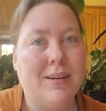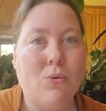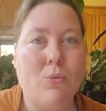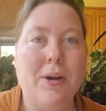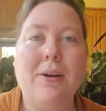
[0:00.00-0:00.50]

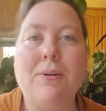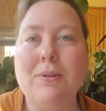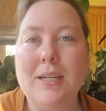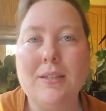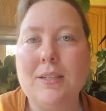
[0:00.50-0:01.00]
we don't
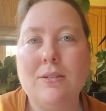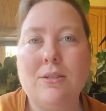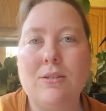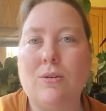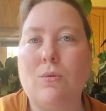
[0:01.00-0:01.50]
need to use
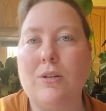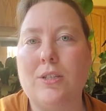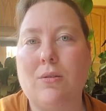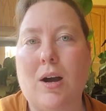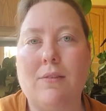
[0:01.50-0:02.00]
the rewards
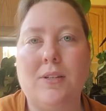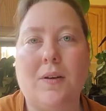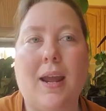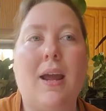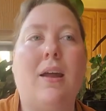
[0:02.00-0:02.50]
so
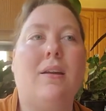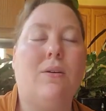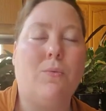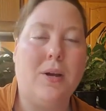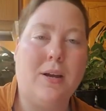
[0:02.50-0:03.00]
often. And
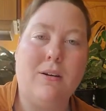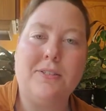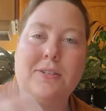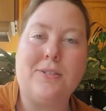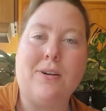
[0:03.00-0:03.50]
we can
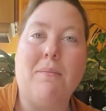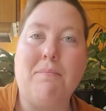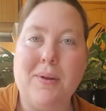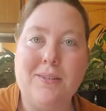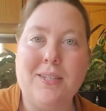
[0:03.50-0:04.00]
also start
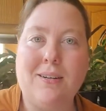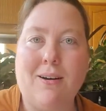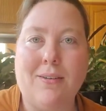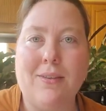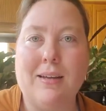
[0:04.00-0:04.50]
building
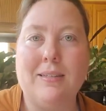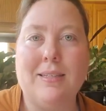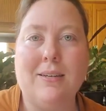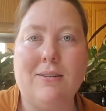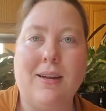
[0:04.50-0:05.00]
on that
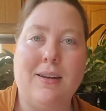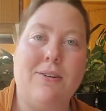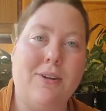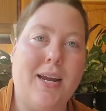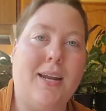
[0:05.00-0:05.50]
skill and
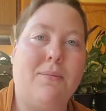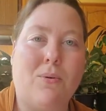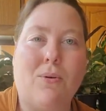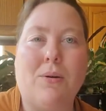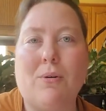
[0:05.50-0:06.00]
creating
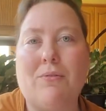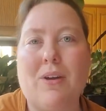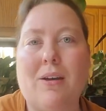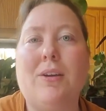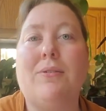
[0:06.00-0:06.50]
more and more
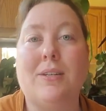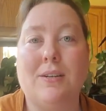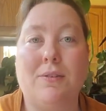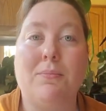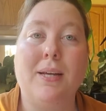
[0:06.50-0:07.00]
value in
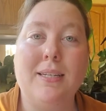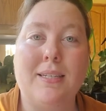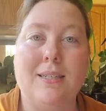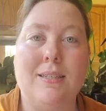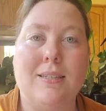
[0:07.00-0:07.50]
different
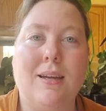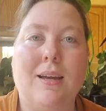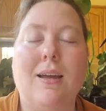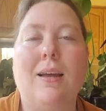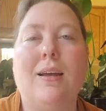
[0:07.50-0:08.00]
places.
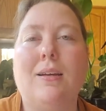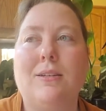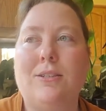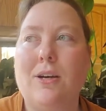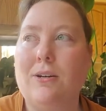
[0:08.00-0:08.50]

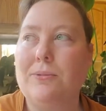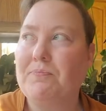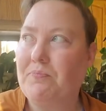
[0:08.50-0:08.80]
So